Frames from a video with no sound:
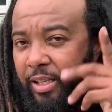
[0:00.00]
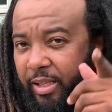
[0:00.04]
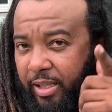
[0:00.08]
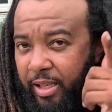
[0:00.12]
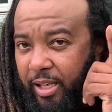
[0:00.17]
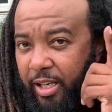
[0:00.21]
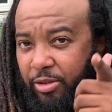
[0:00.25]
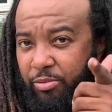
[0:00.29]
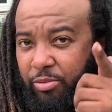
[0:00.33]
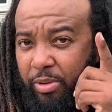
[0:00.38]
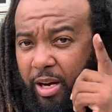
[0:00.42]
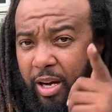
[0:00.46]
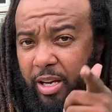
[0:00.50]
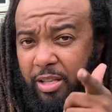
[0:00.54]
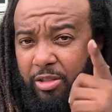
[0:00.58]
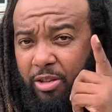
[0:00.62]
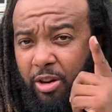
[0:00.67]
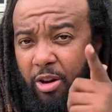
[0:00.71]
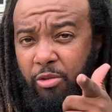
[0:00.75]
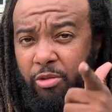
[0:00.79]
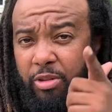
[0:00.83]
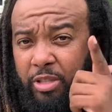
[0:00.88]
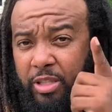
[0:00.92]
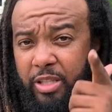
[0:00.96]
That's why it's
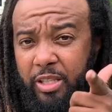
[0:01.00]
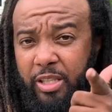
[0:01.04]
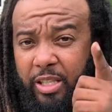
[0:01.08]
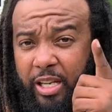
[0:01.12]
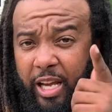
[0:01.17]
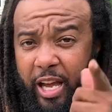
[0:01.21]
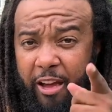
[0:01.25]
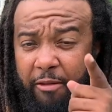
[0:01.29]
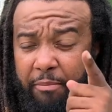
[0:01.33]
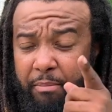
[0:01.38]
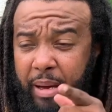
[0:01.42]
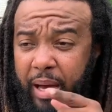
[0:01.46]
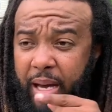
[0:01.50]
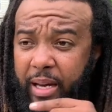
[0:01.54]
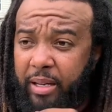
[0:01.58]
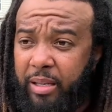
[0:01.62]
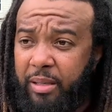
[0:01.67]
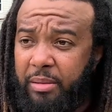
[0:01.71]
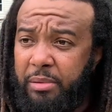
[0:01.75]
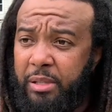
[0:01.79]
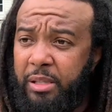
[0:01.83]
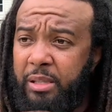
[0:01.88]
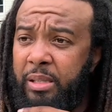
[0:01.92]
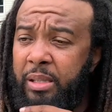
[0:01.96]
always good to have
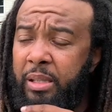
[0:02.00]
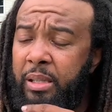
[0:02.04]
backups.